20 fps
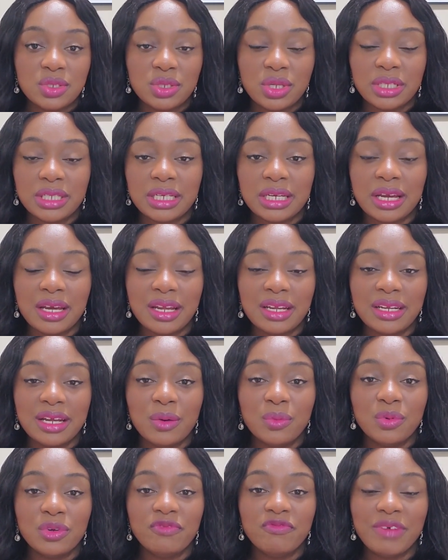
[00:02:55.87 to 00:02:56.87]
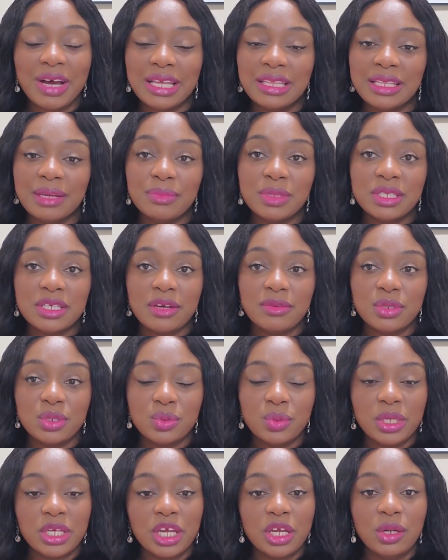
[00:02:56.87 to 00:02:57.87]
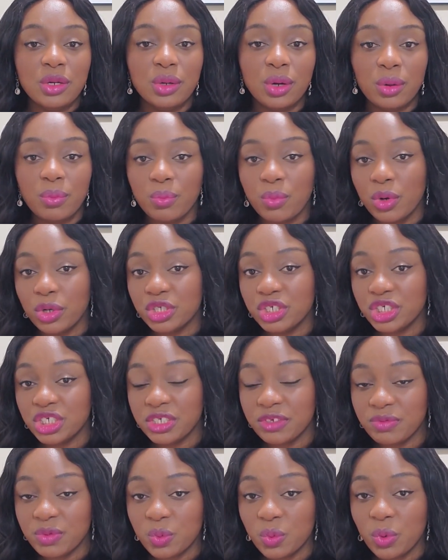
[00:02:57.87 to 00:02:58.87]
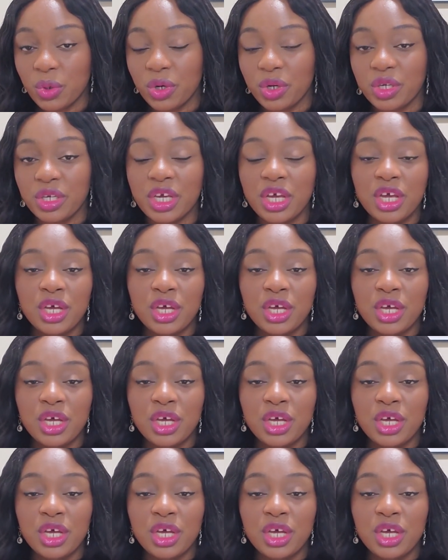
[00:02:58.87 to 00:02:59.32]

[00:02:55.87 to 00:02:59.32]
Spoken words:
study in Canada would find themselves doing a lot more shift work.